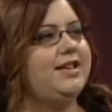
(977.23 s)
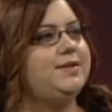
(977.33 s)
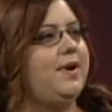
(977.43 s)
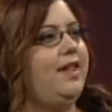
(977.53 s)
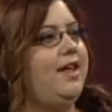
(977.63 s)

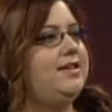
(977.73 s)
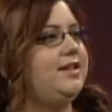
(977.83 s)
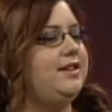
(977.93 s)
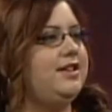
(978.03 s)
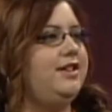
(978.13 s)
as well as
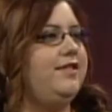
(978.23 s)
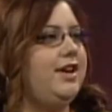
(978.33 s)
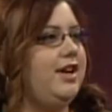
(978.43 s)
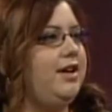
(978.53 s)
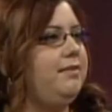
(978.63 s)

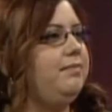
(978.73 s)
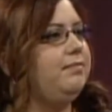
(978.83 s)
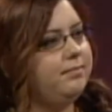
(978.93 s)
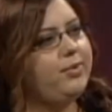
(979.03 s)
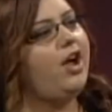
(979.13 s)
continuing in
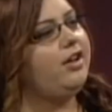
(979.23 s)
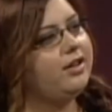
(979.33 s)
Brock.